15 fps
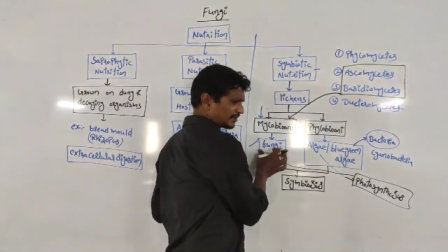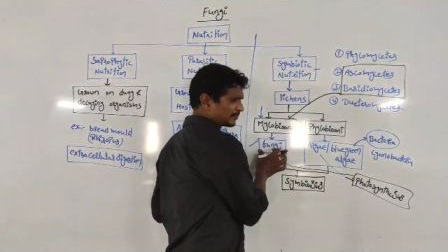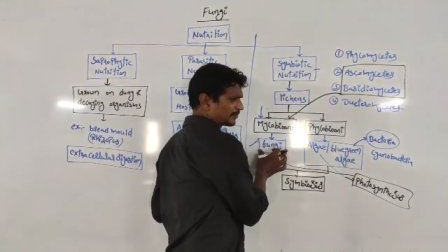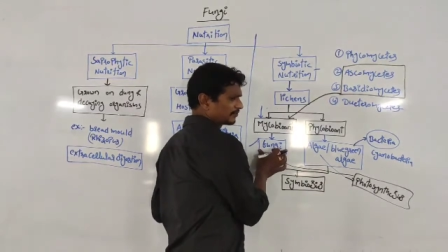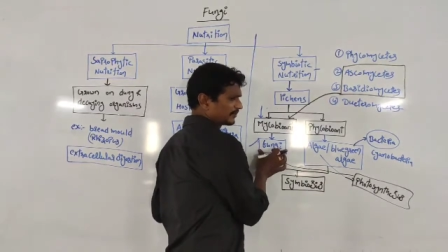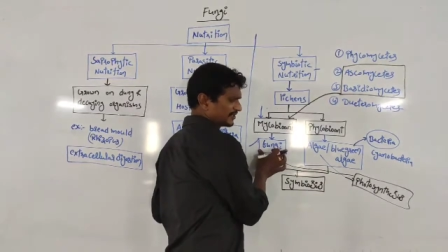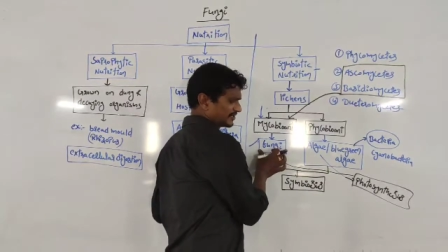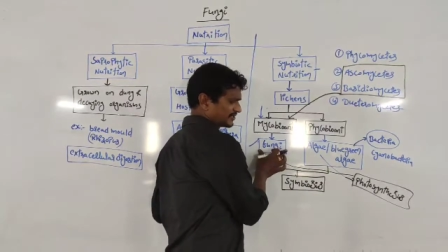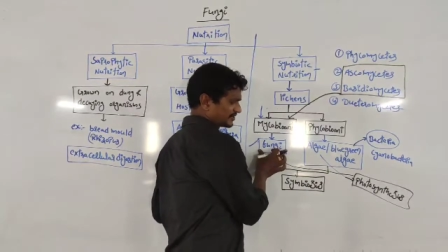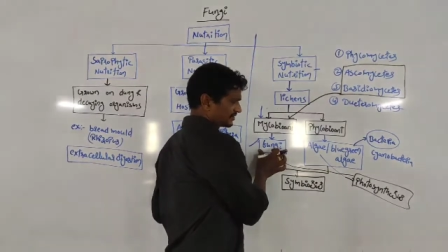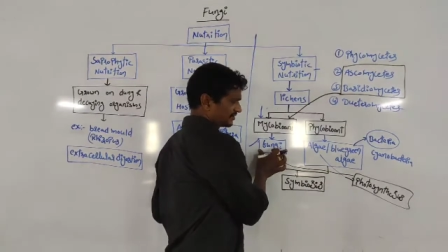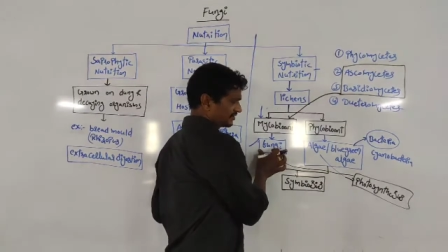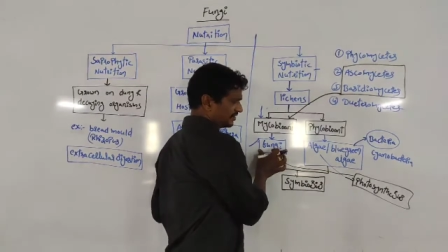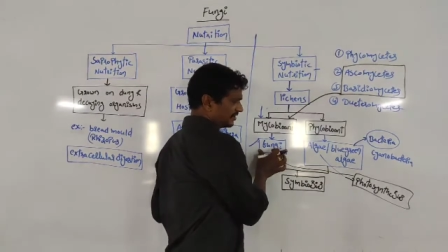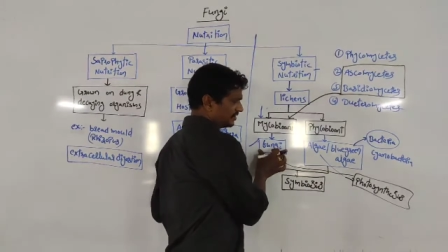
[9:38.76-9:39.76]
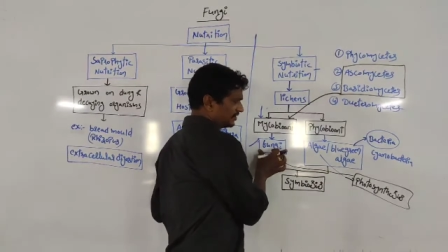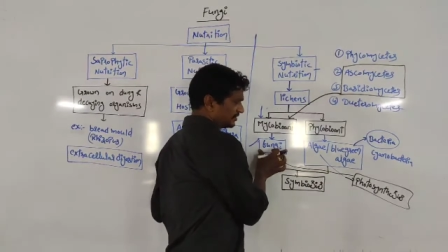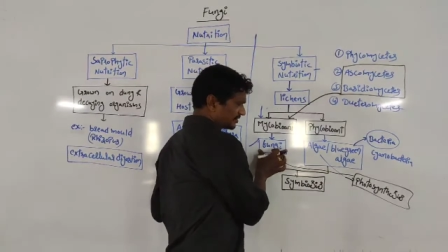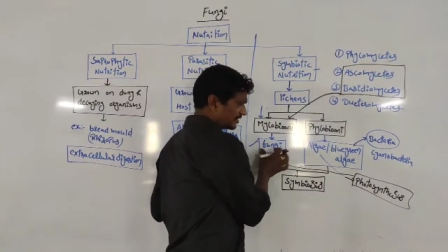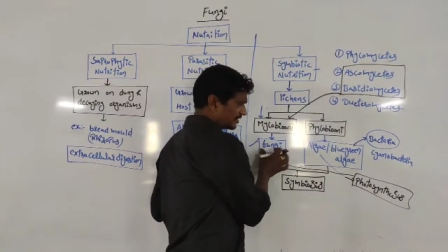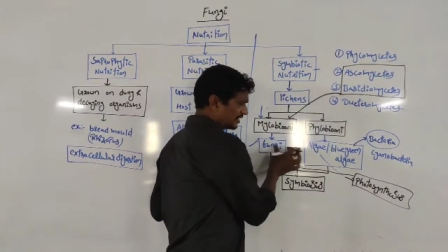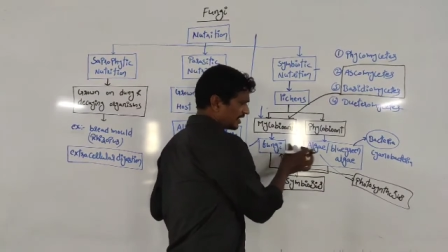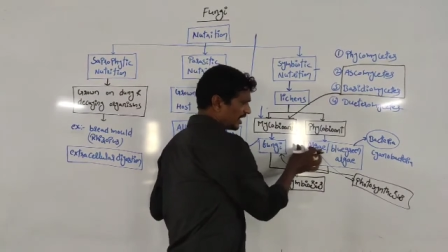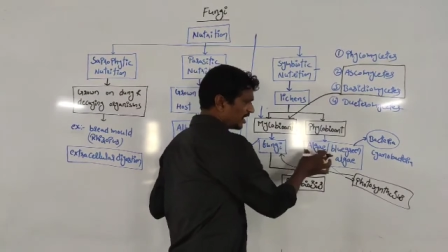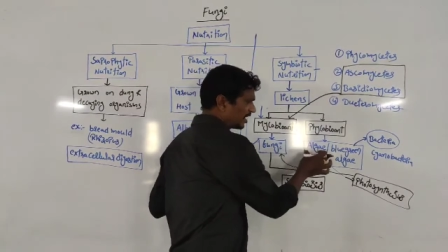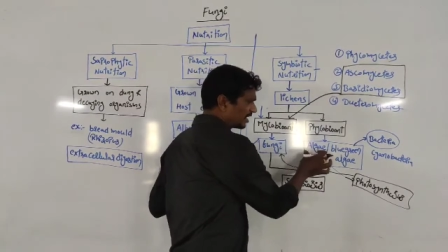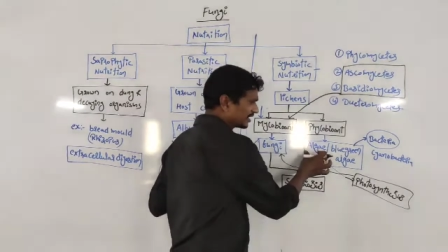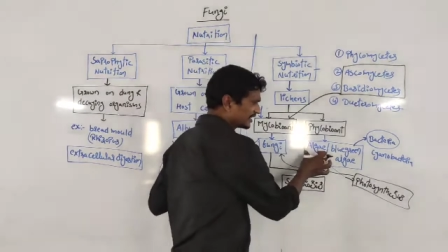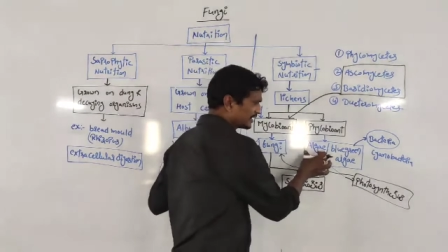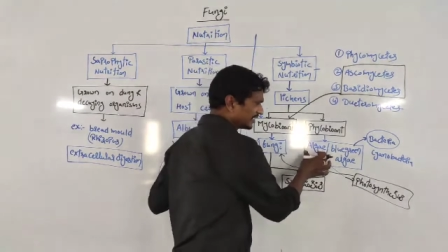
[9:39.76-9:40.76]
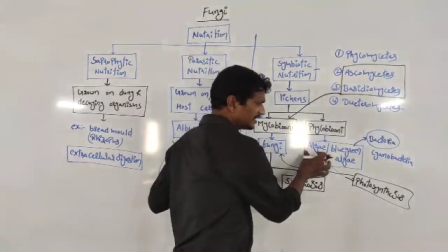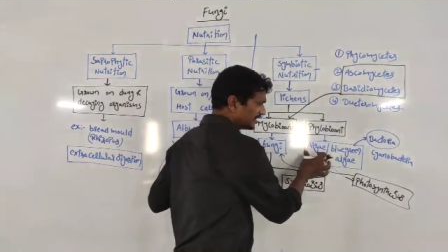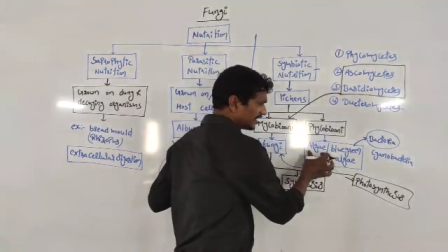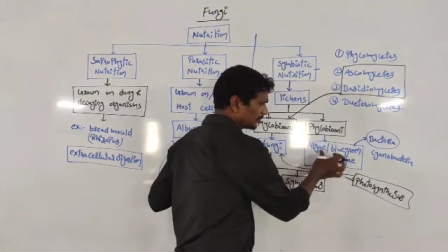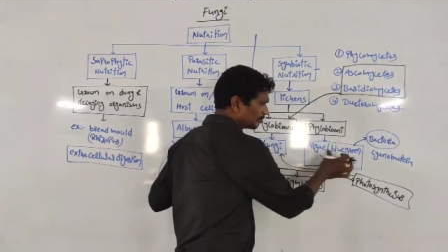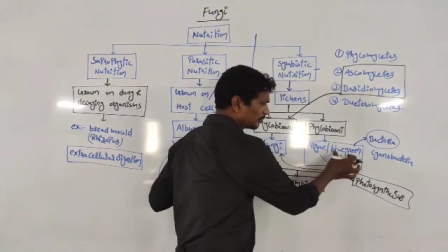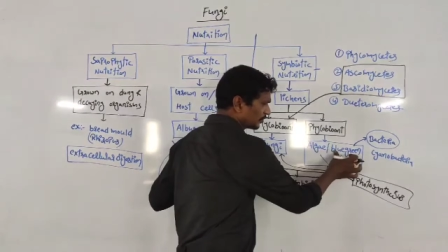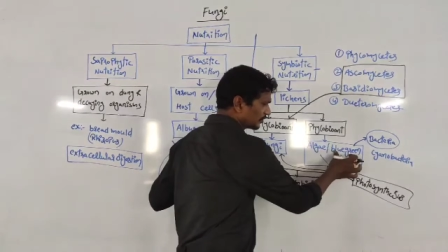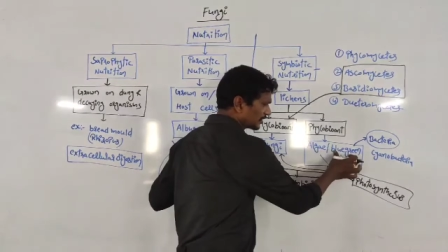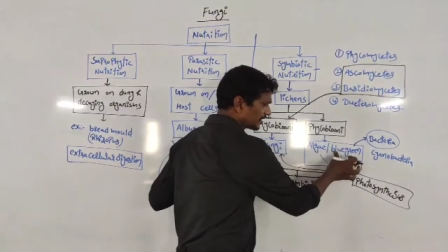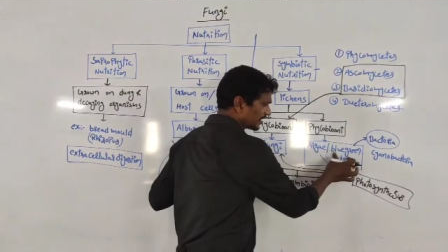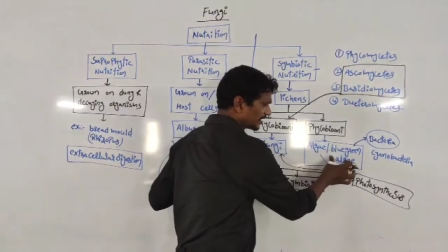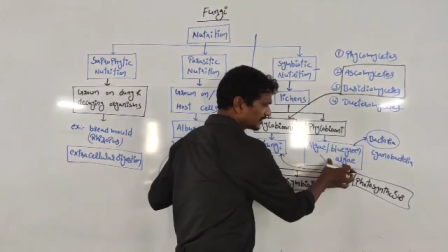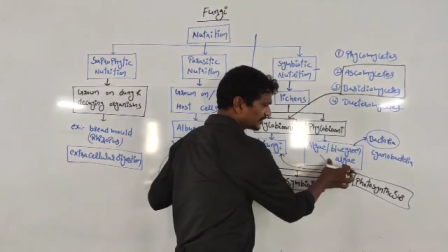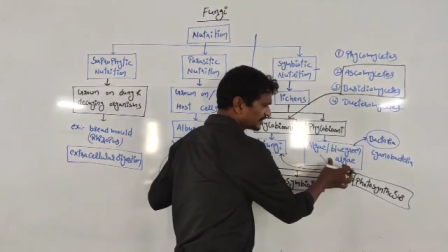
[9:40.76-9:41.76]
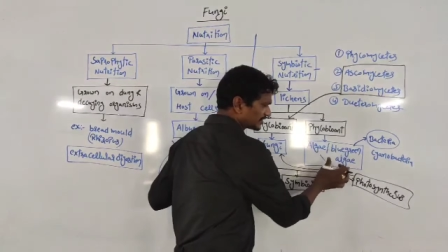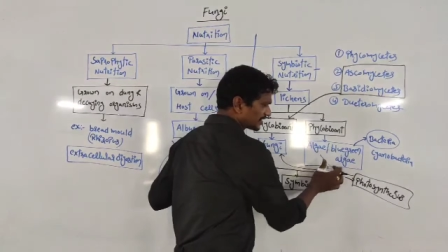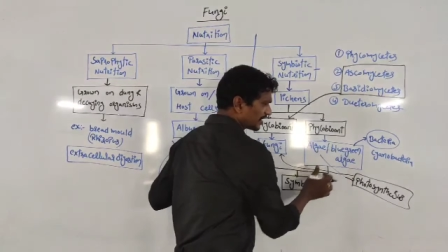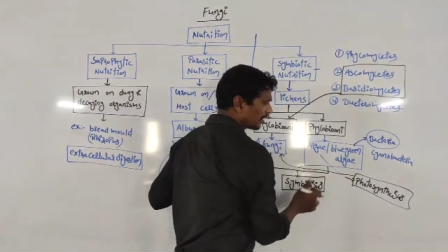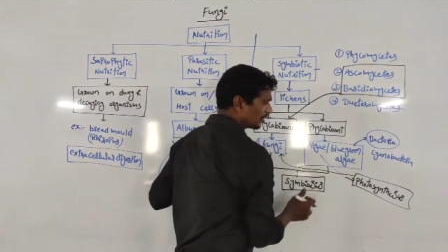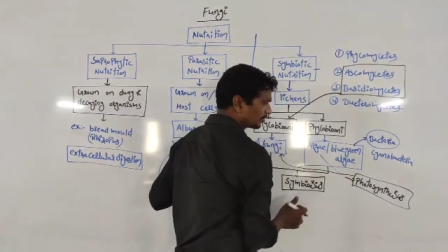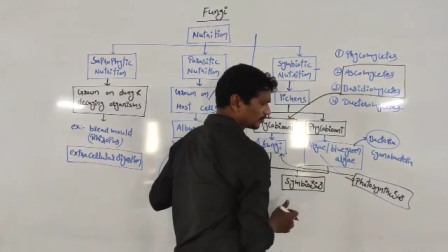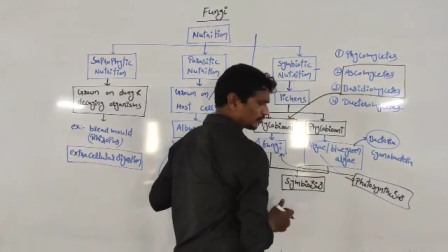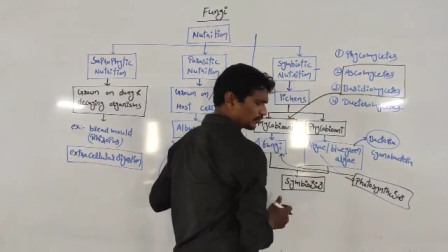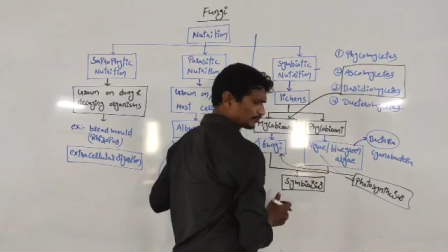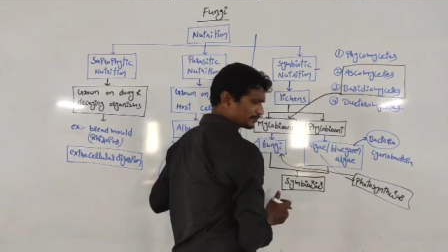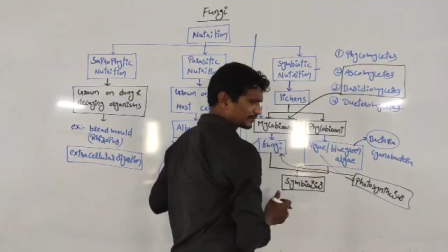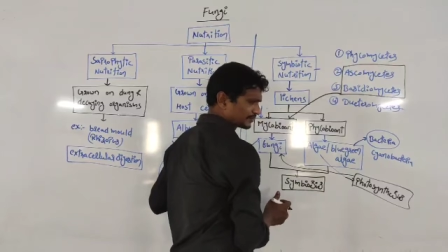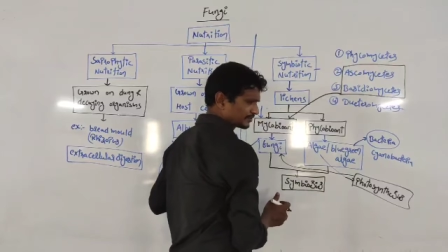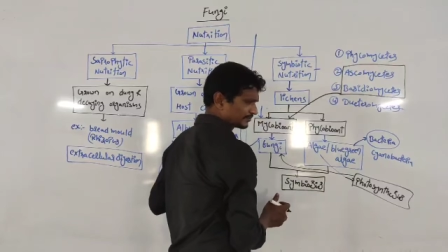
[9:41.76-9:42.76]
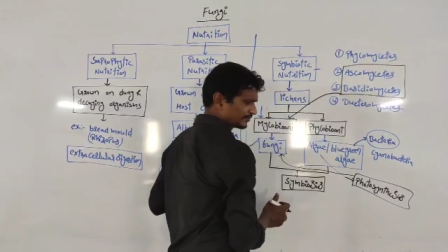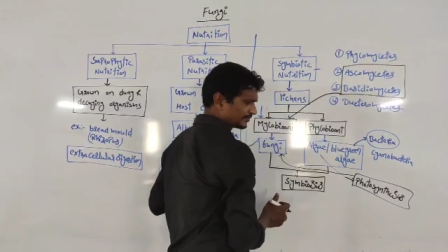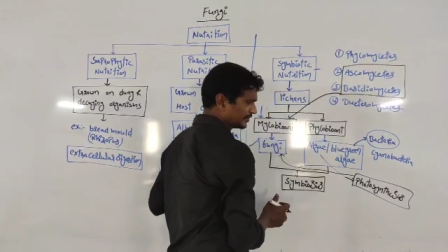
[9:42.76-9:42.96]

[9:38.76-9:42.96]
Saprophytes. See, algae and blue-green algae, these are autotrophs.